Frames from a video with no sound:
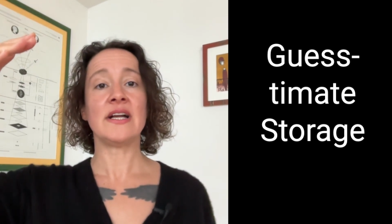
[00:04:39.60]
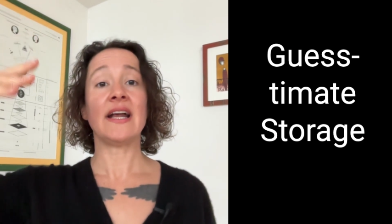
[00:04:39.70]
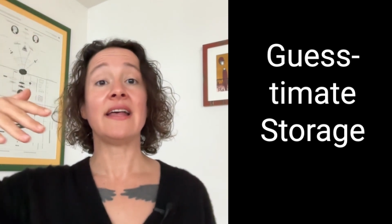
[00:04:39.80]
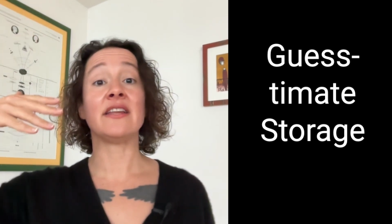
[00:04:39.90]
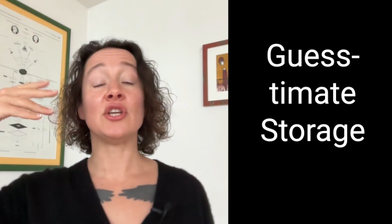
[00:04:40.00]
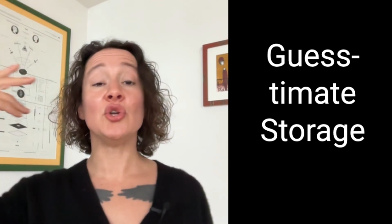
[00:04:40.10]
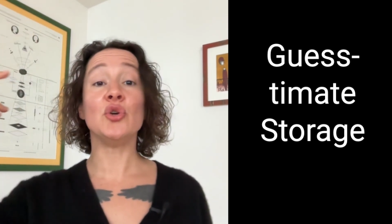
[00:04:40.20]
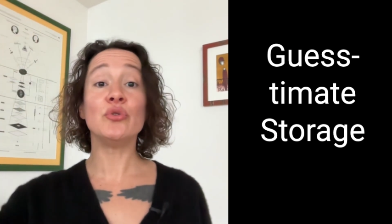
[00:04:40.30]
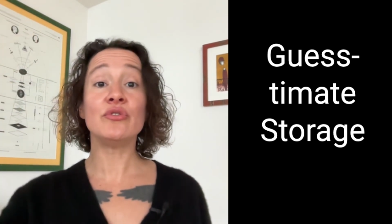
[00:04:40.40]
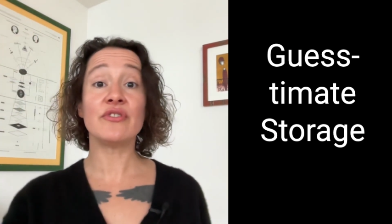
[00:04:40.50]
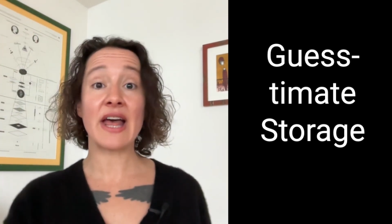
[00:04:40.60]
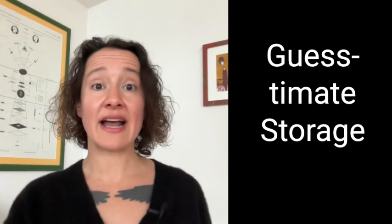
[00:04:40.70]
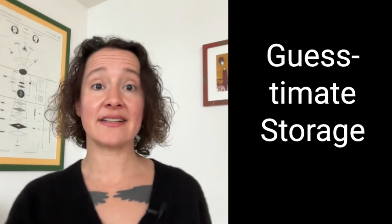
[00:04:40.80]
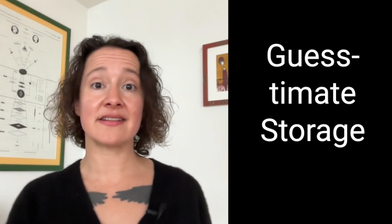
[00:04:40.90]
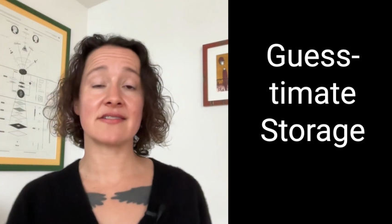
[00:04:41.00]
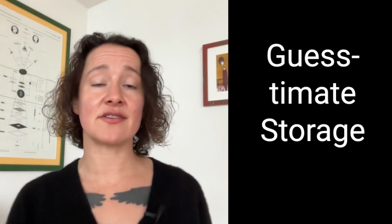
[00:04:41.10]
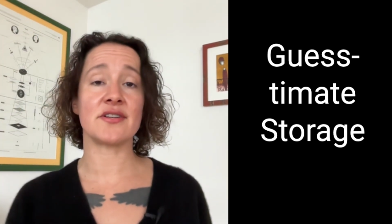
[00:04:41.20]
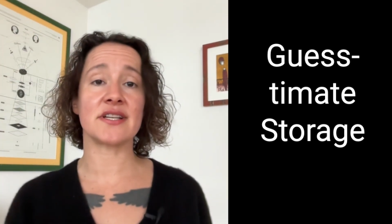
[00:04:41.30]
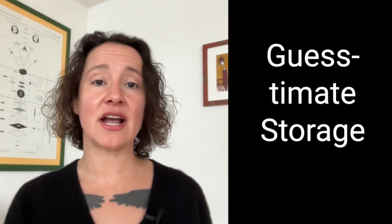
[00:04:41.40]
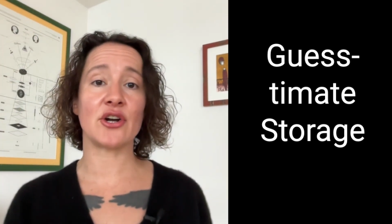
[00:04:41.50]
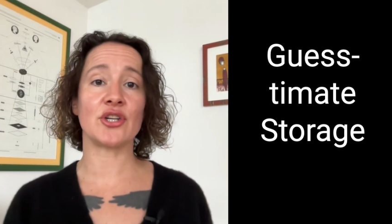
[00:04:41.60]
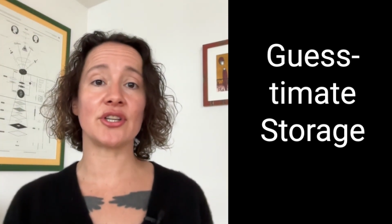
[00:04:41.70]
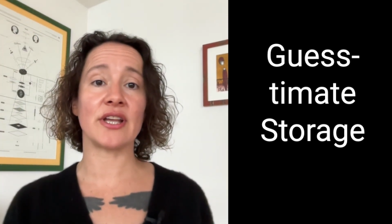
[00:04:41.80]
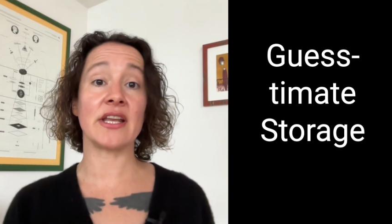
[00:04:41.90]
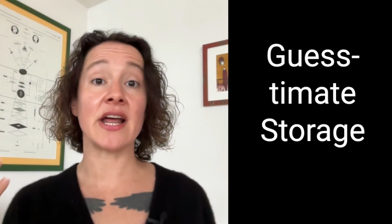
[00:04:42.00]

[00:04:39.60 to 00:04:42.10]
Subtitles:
and then use that to start to calculate